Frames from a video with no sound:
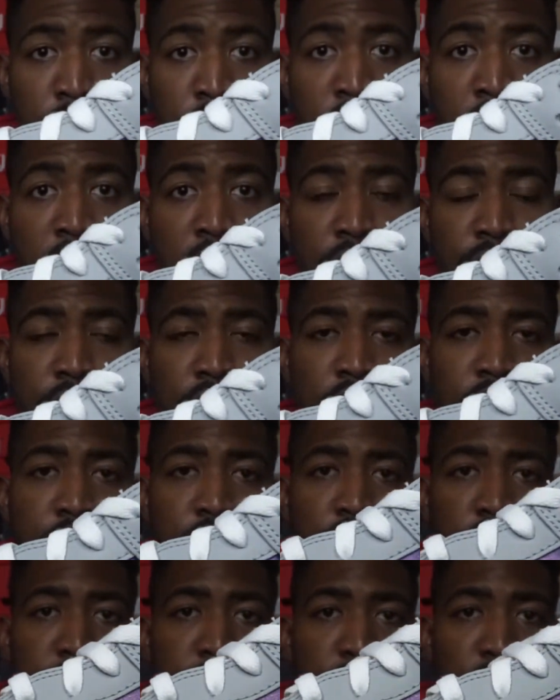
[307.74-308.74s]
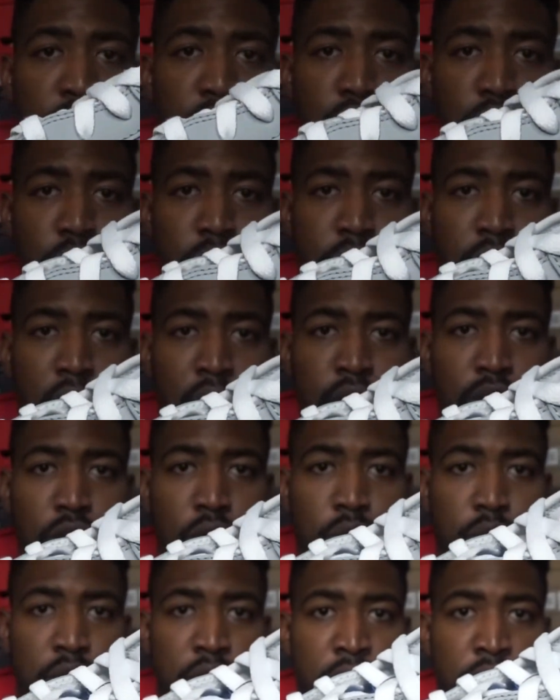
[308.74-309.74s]
navy-ish blue, it
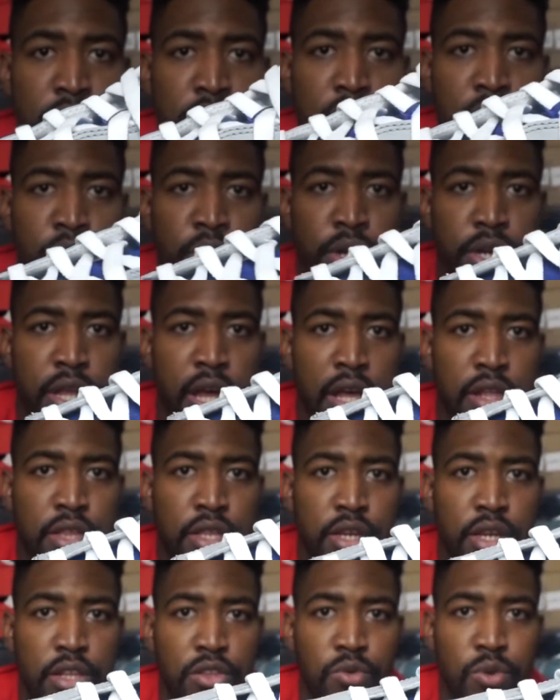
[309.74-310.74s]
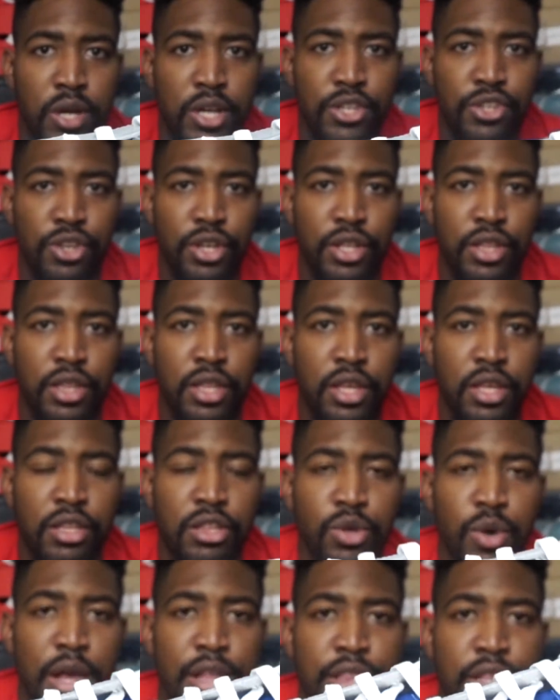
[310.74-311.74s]
also is iridescent as well, as you can see.
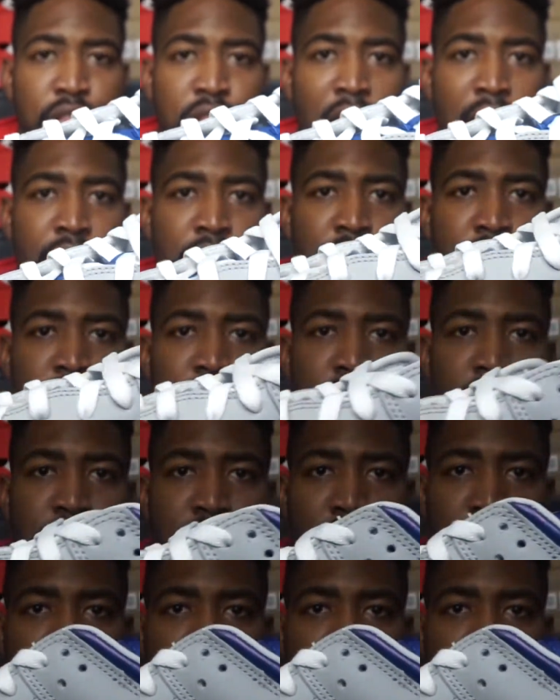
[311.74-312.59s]
So as the light hits it,